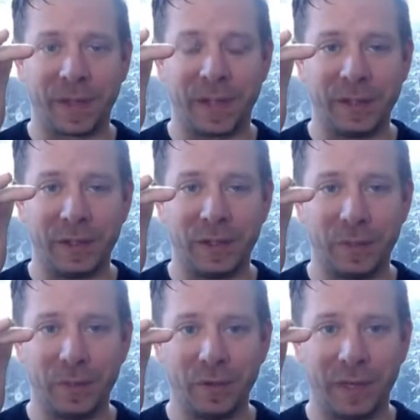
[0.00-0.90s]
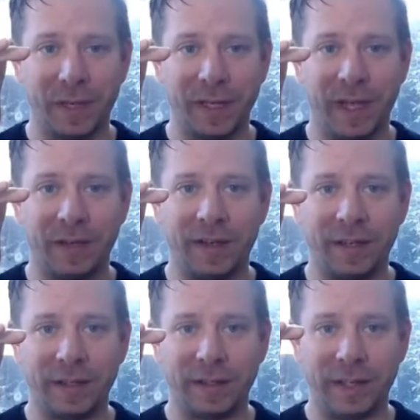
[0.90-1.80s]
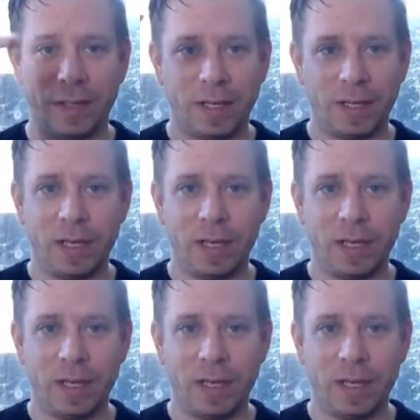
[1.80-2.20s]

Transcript: and do the movement again and see that